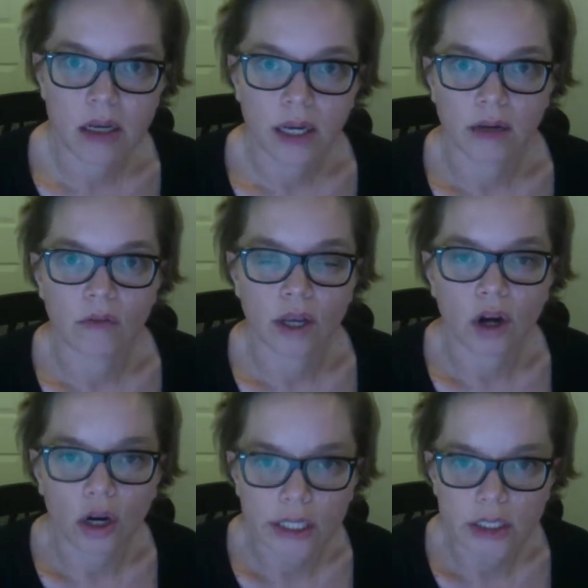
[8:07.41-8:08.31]
kind of
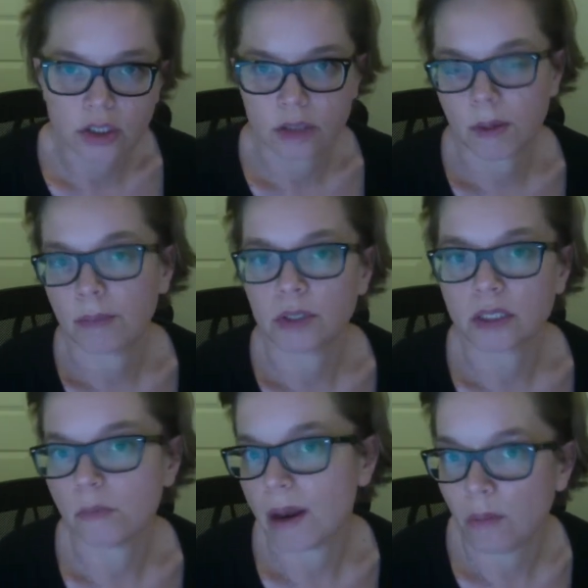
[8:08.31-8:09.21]
encourages people to
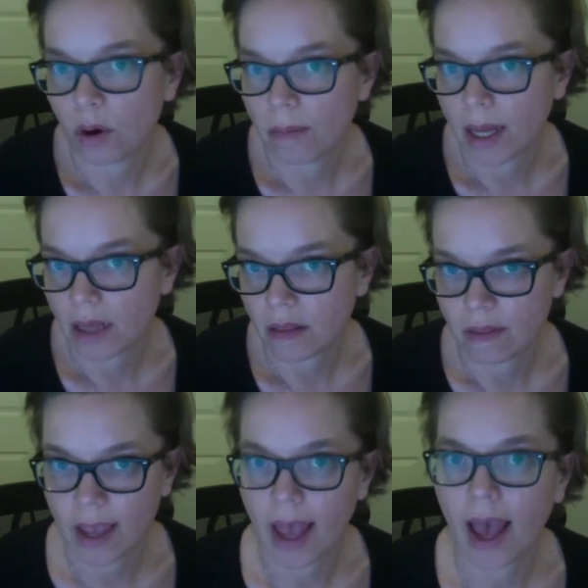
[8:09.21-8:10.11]
spend more money than
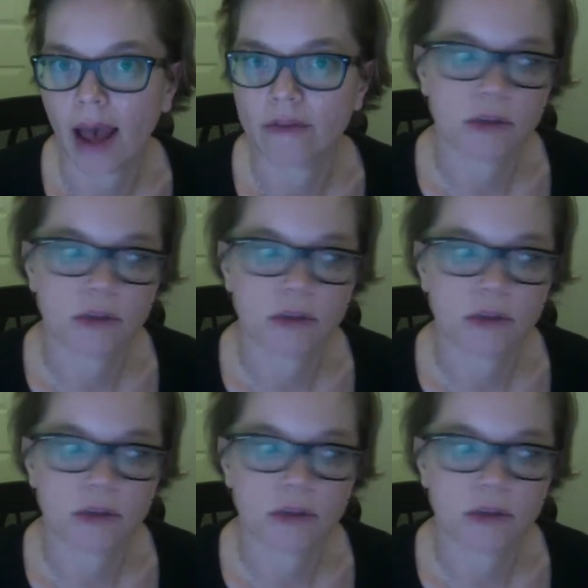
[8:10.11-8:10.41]
they have,